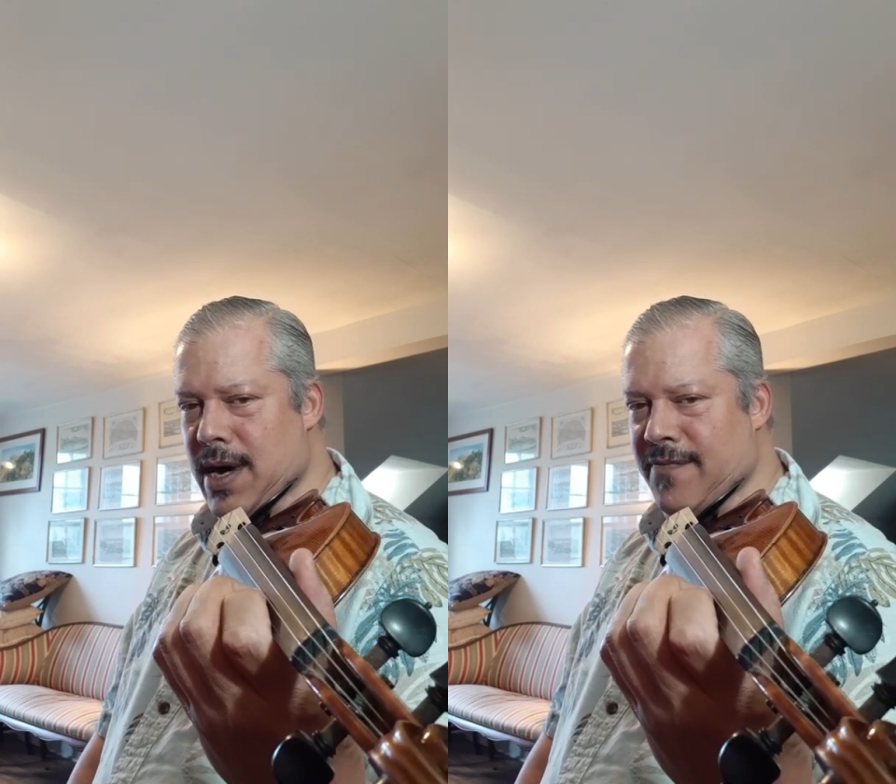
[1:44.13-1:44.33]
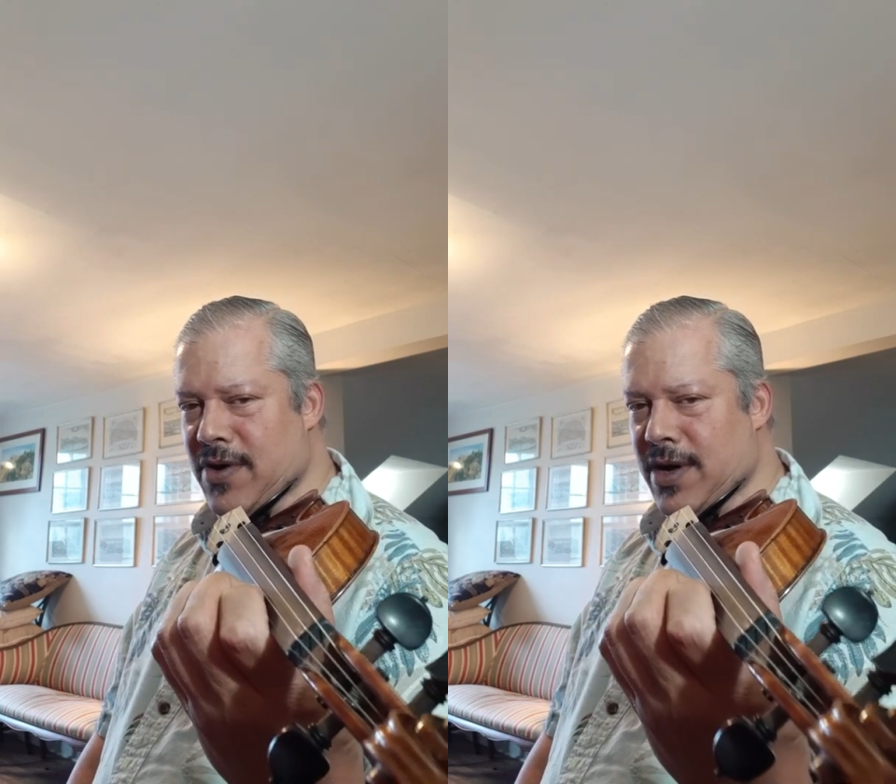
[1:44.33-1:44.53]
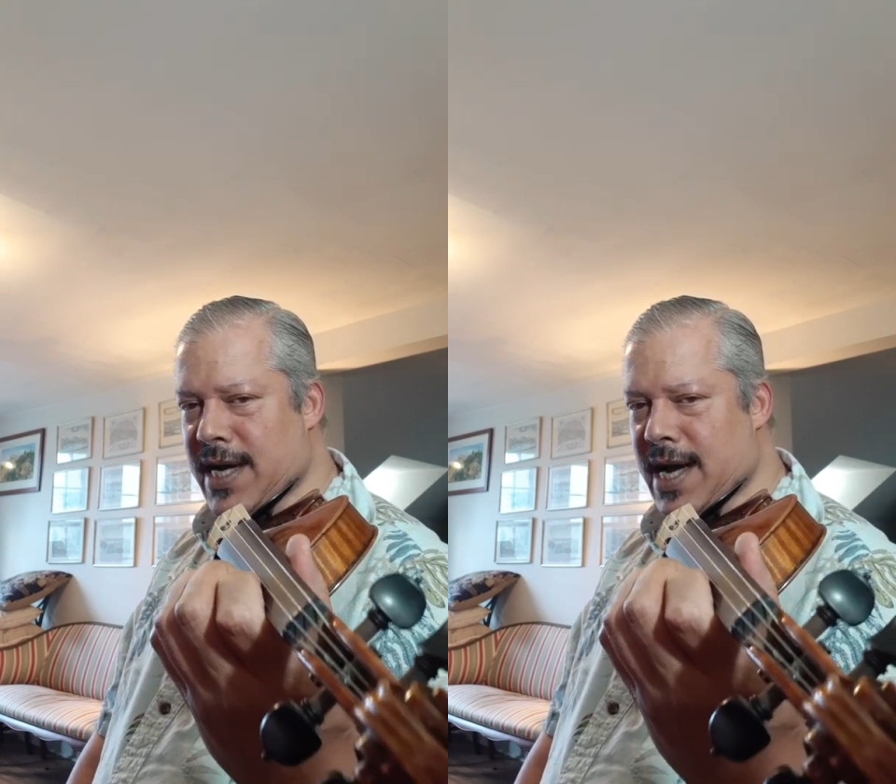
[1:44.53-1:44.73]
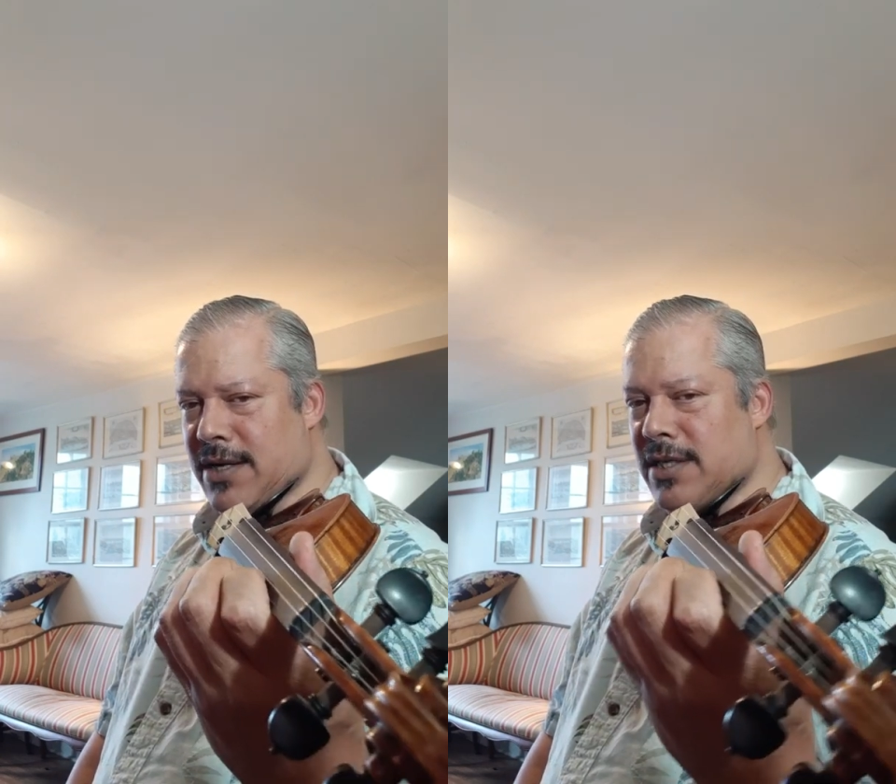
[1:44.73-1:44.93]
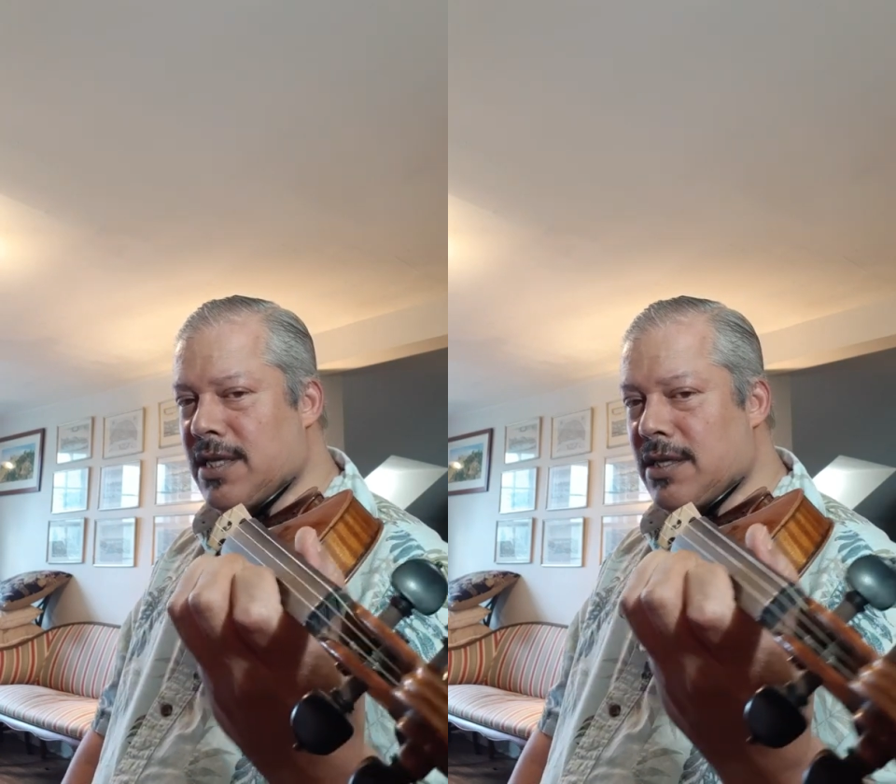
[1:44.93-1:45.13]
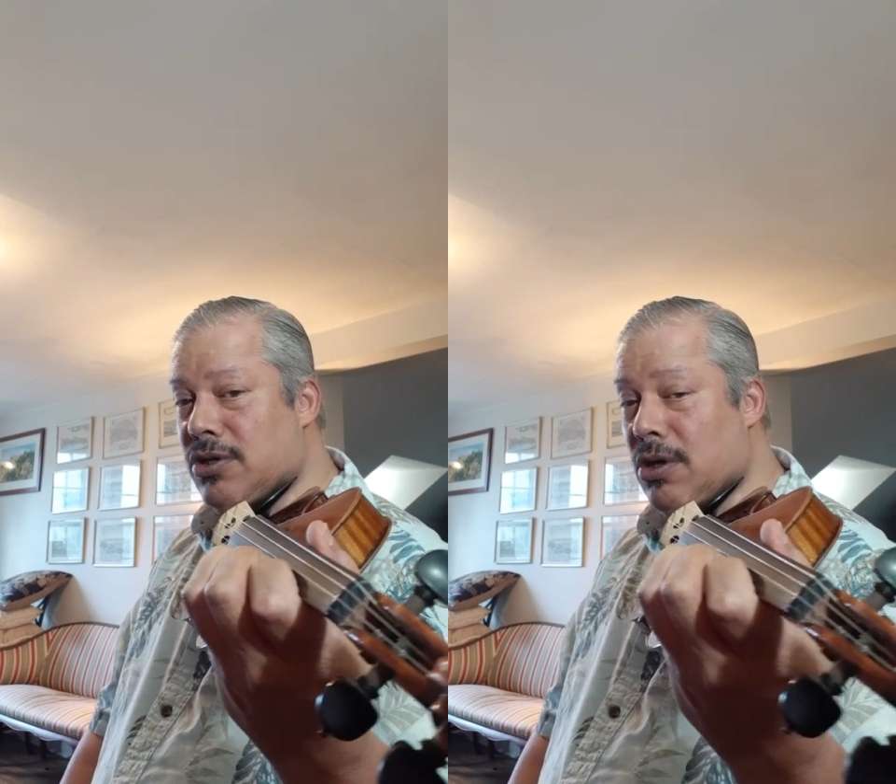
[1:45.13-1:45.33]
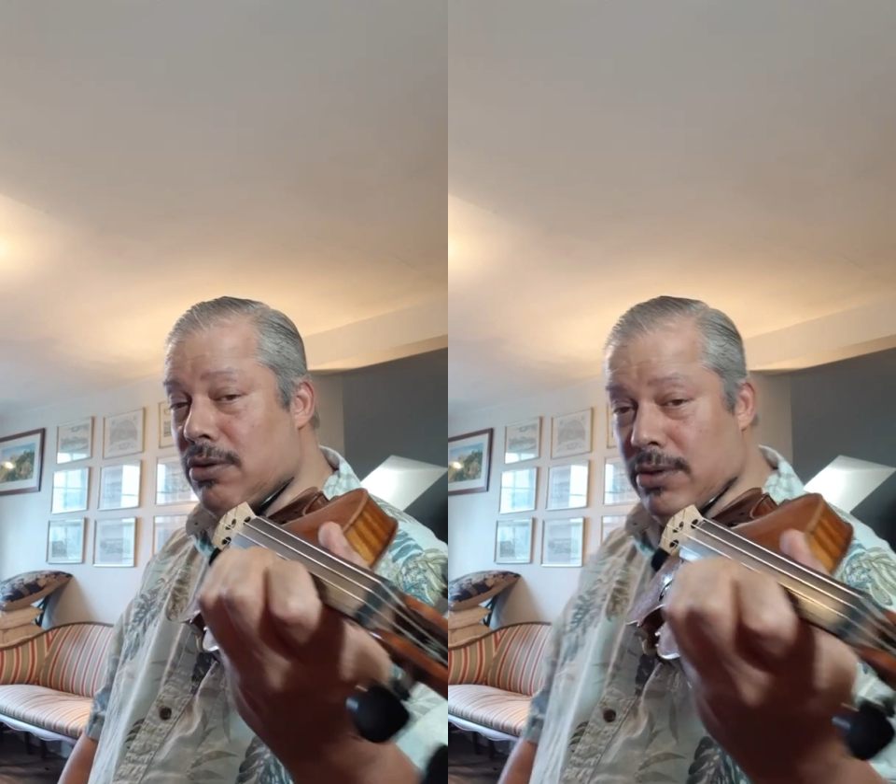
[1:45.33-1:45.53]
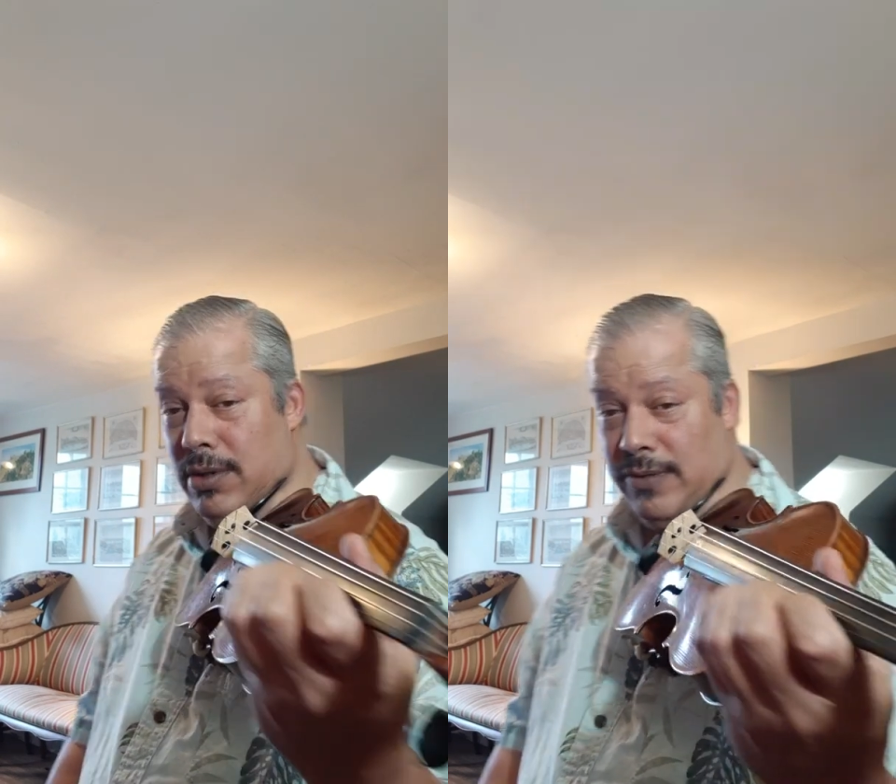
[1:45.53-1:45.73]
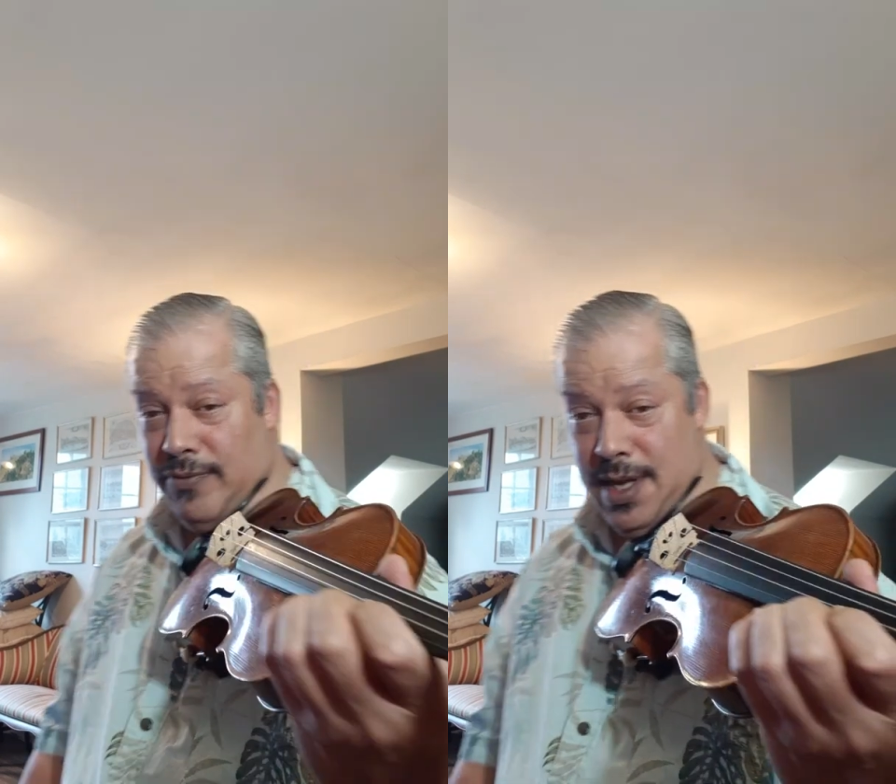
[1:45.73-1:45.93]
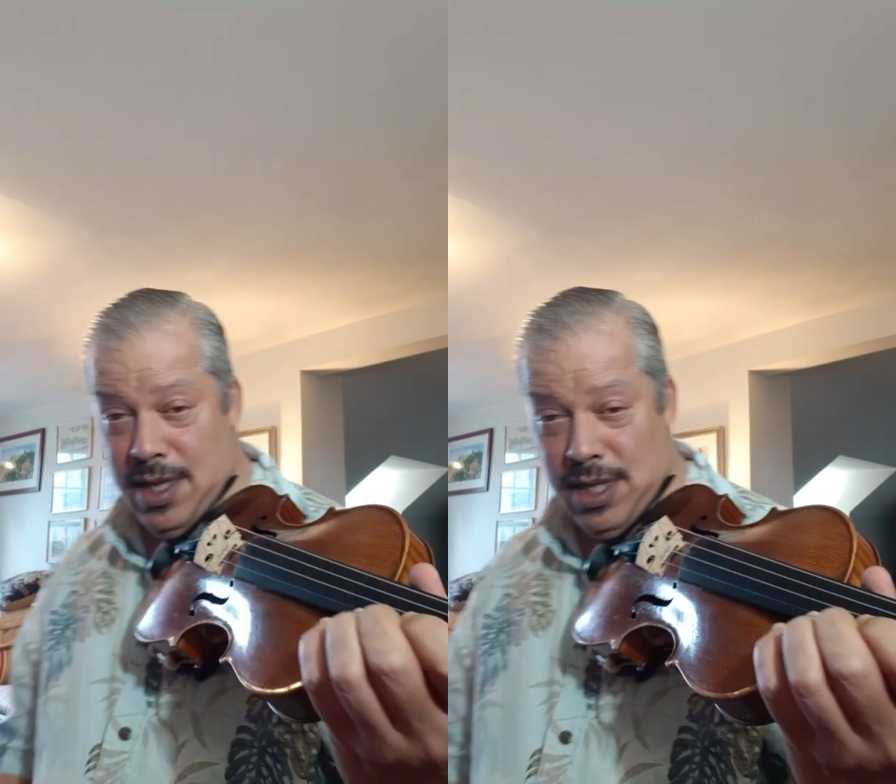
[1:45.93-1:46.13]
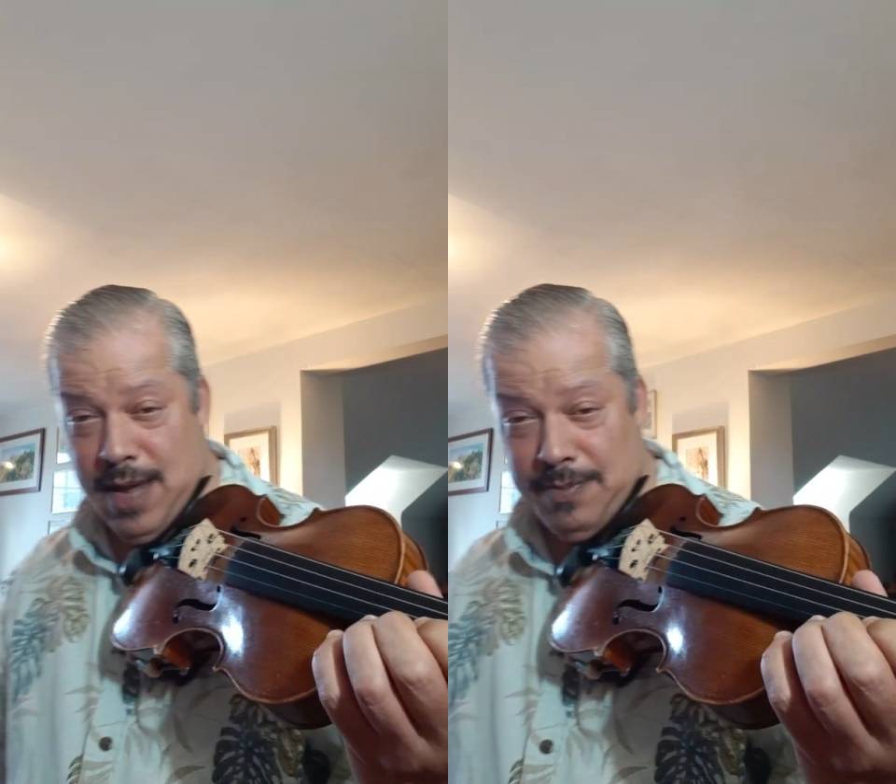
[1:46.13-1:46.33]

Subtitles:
I'm very conscious that the shoulder is free and the thumb